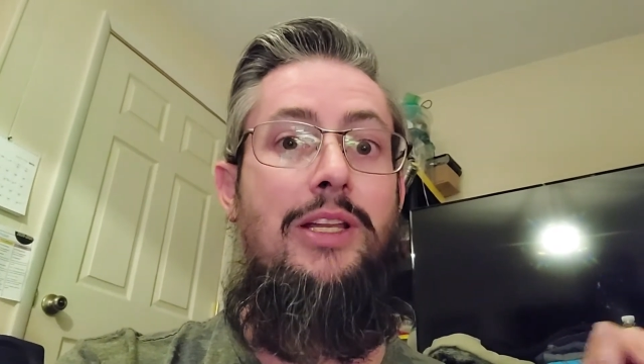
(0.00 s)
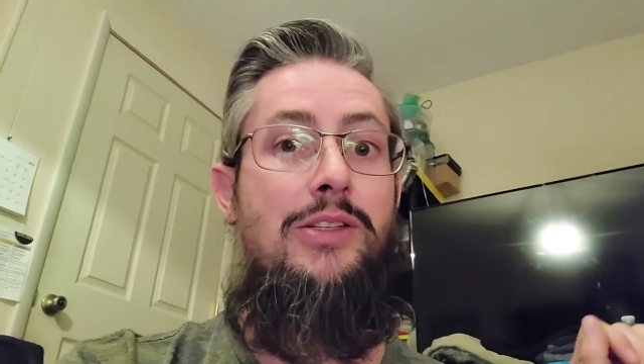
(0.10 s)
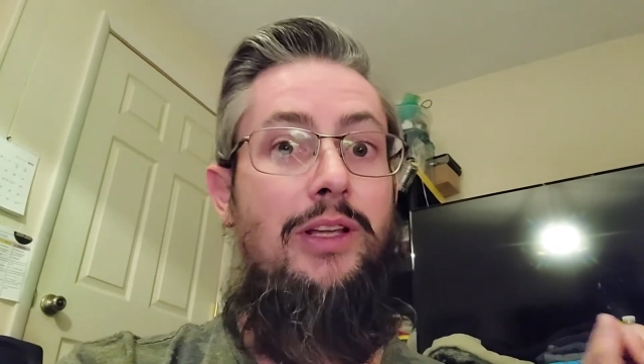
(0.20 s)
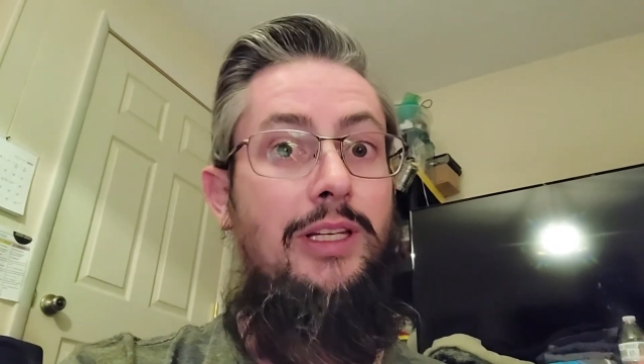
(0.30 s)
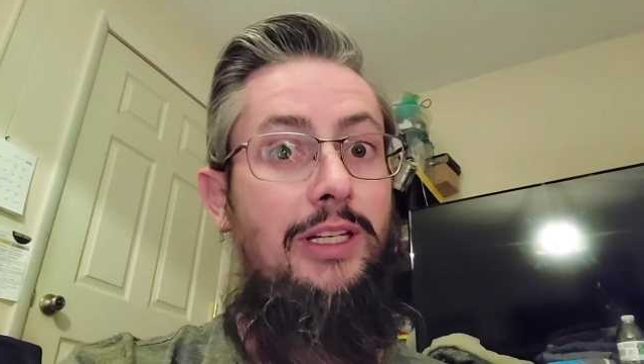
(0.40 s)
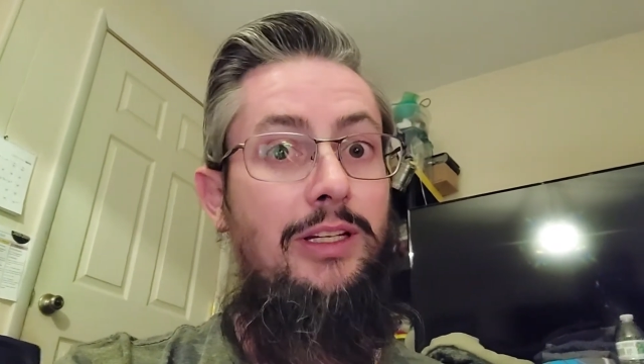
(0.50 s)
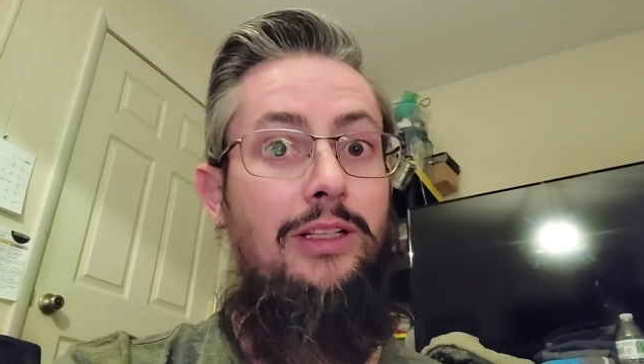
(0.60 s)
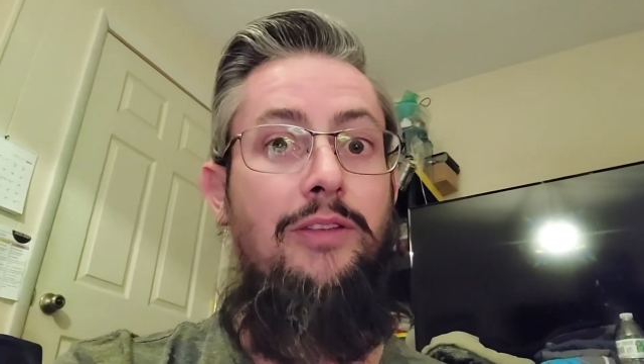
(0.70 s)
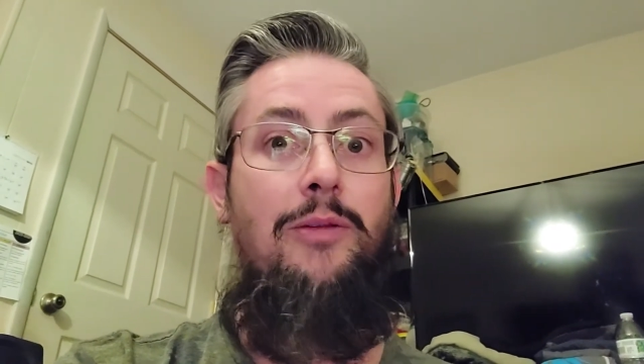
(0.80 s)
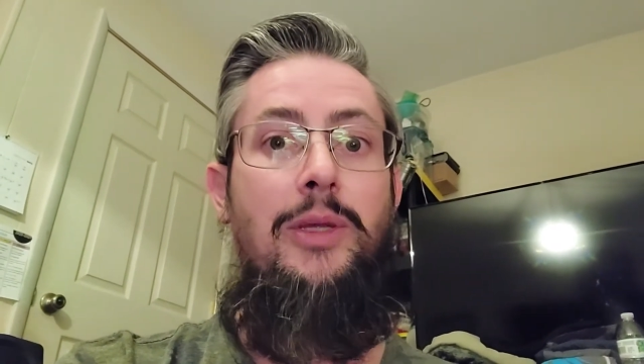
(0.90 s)
and so I need to
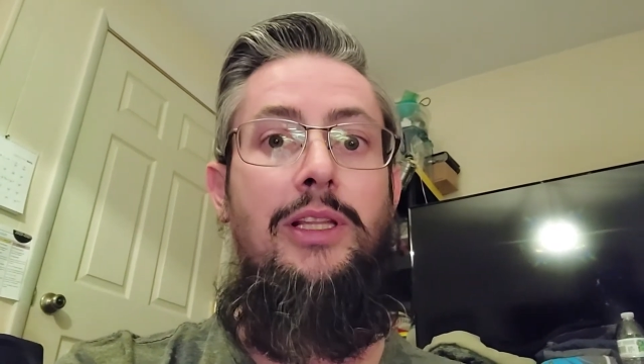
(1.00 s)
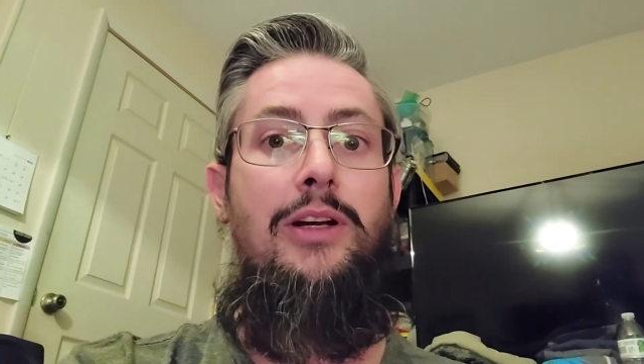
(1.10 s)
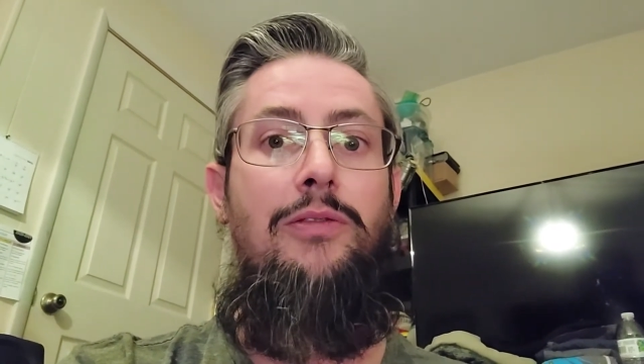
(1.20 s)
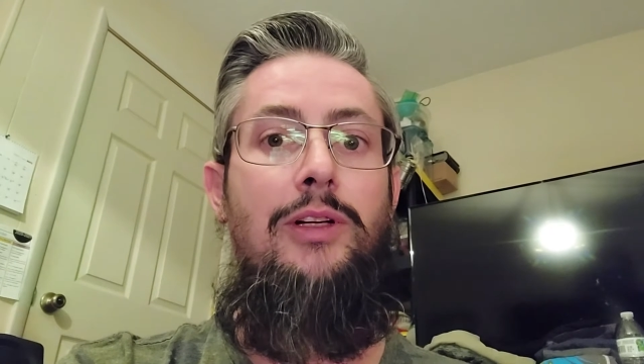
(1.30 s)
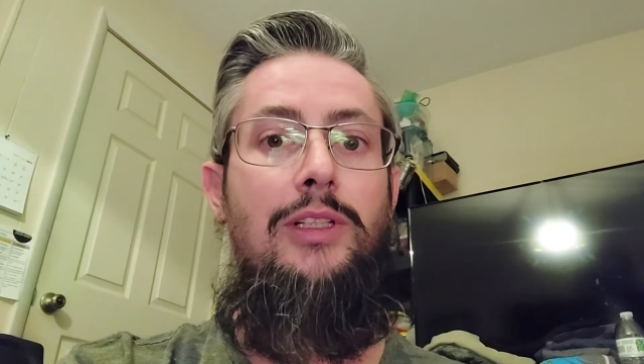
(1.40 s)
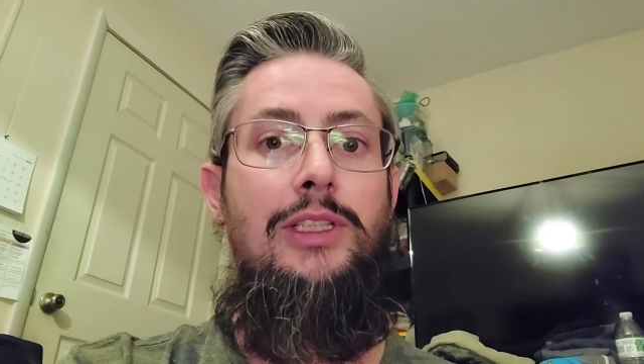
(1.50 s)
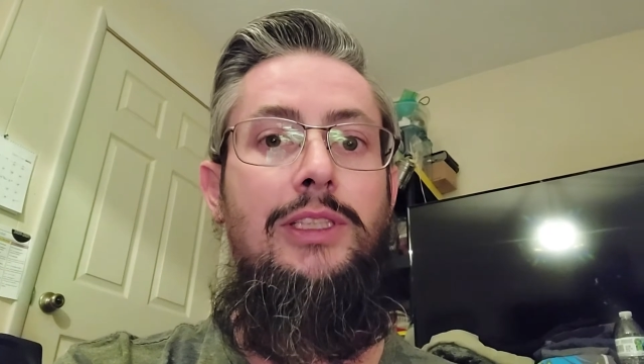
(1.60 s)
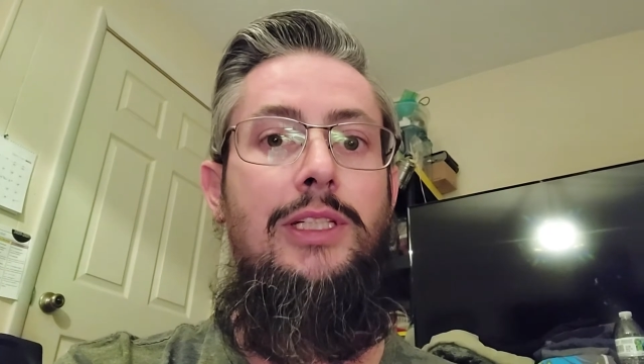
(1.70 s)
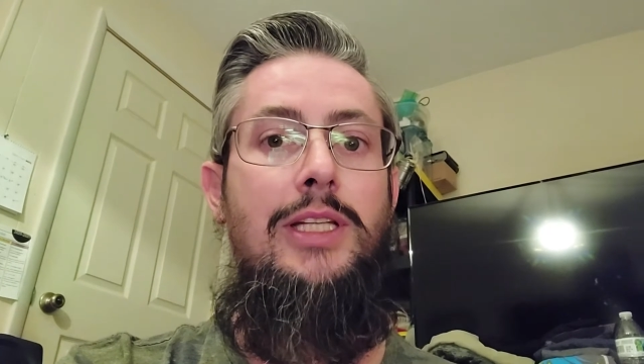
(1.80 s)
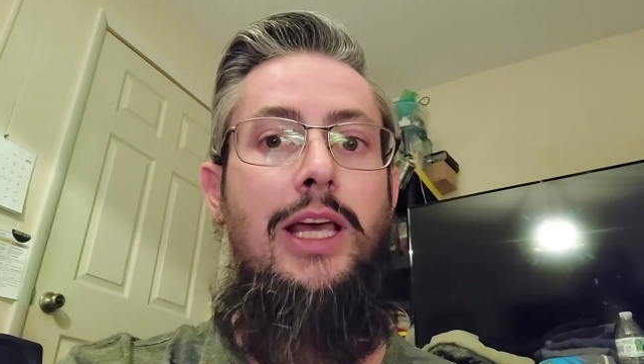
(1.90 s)
leave him in there for at
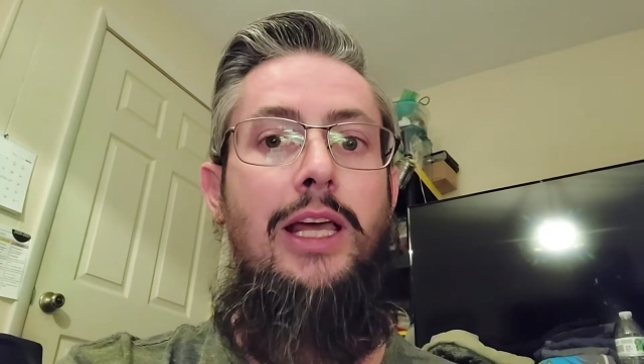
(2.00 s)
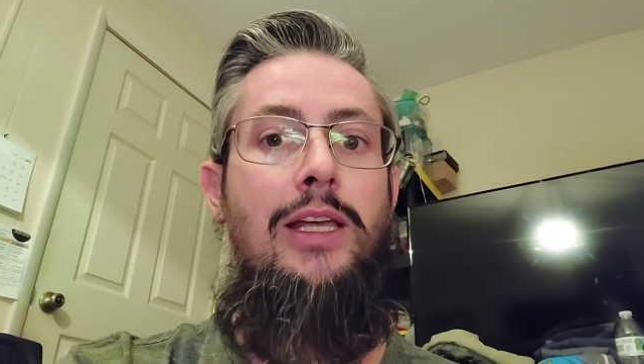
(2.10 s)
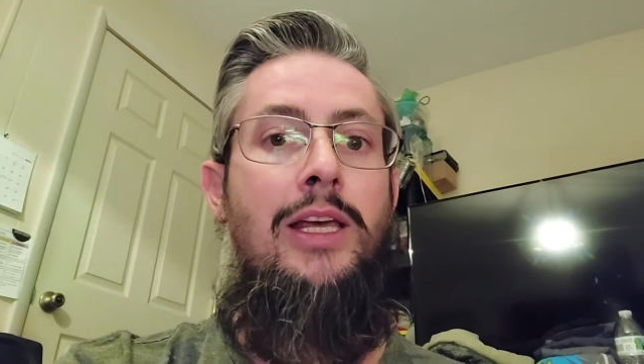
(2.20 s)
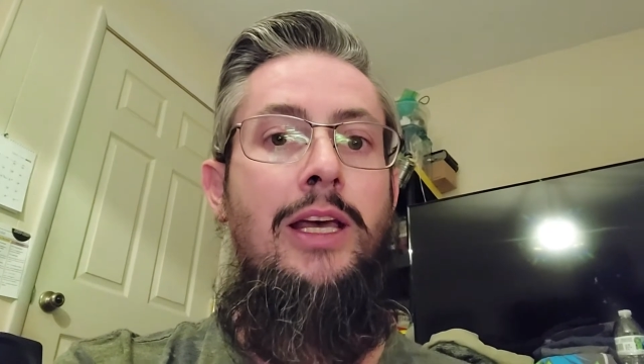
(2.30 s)
least a day.